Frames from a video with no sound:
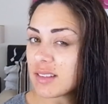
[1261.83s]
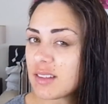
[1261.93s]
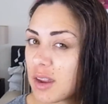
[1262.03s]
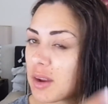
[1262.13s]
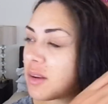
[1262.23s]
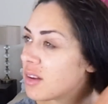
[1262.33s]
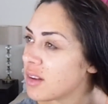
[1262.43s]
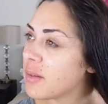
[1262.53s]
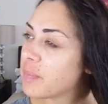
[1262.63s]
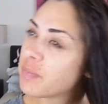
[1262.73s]
So
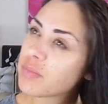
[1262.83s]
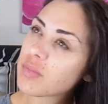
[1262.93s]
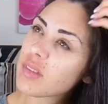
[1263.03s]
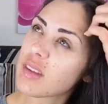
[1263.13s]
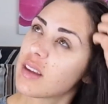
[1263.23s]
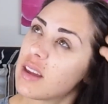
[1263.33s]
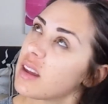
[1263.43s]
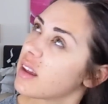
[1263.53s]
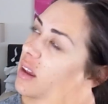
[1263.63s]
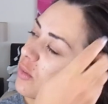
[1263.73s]

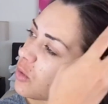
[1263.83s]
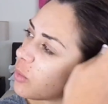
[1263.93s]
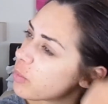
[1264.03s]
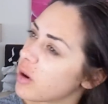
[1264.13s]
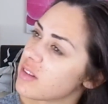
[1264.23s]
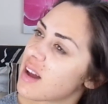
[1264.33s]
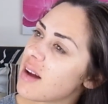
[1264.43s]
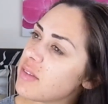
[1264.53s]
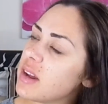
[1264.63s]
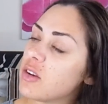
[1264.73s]
if you're prone to
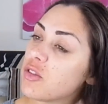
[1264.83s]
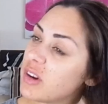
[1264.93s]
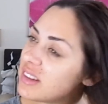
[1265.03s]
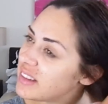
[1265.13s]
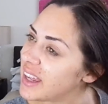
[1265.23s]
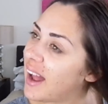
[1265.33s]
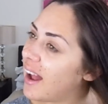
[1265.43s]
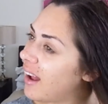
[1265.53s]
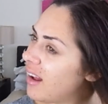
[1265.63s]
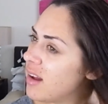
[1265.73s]
having greasy
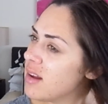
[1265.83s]
hair,